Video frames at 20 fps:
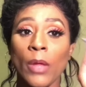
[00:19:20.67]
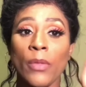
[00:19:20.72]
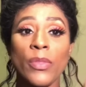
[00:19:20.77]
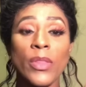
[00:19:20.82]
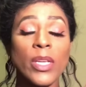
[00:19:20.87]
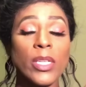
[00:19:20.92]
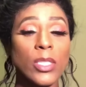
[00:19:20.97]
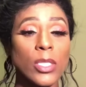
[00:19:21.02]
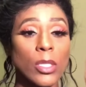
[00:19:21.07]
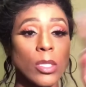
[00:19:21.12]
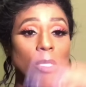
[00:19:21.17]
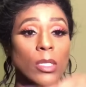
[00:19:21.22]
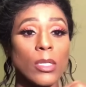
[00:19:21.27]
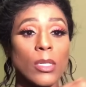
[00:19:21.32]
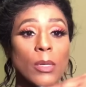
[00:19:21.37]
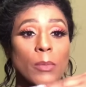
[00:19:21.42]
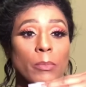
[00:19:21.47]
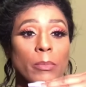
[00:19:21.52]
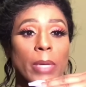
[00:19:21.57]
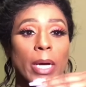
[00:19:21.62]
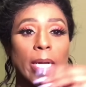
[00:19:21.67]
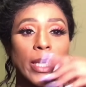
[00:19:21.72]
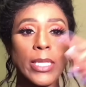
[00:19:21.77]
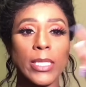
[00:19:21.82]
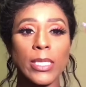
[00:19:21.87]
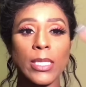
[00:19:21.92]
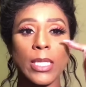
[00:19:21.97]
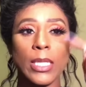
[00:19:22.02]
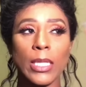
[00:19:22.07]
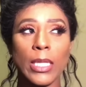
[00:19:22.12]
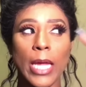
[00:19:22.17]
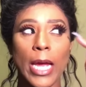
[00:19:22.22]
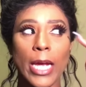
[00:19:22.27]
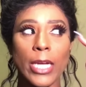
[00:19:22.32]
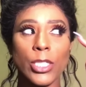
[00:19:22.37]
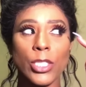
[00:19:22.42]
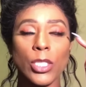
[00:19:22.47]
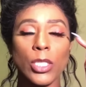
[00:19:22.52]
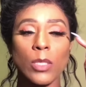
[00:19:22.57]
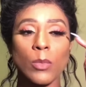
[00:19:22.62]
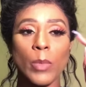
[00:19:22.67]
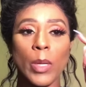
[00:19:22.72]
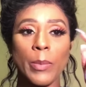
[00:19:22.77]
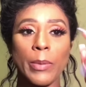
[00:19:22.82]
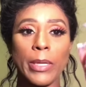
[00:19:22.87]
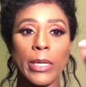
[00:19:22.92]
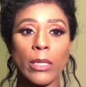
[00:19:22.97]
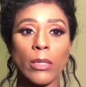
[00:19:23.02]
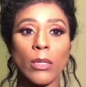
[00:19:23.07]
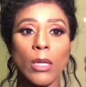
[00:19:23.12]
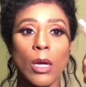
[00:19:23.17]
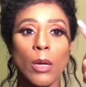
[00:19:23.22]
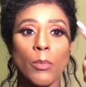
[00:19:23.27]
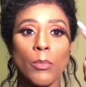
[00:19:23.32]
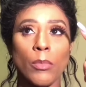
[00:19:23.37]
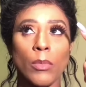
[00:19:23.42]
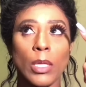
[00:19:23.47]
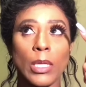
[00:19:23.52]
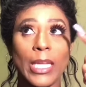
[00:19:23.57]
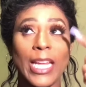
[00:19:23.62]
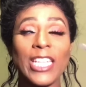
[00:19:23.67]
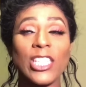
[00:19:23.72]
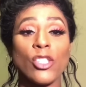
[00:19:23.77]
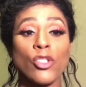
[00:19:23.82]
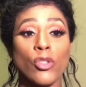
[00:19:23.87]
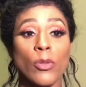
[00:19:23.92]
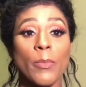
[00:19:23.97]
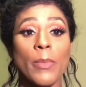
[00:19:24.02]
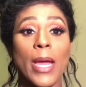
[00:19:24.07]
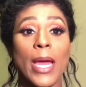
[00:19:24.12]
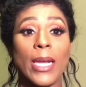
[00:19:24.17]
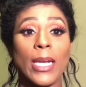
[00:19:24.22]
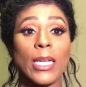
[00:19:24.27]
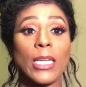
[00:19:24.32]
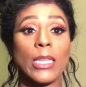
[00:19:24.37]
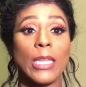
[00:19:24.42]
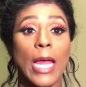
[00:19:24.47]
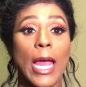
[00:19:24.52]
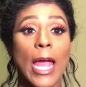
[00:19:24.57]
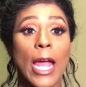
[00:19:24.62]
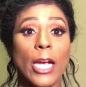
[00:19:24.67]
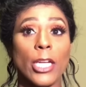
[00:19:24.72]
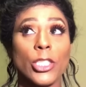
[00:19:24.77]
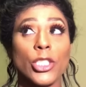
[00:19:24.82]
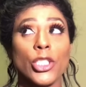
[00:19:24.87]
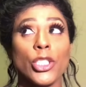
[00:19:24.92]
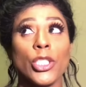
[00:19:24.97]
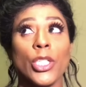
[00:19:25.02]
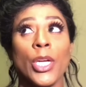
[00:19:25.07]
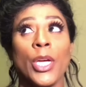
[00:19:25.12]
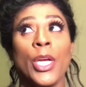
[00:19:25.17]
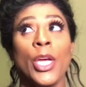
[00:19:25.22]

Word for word: this look, minus the lashes, maybe a um, less dramatic lash,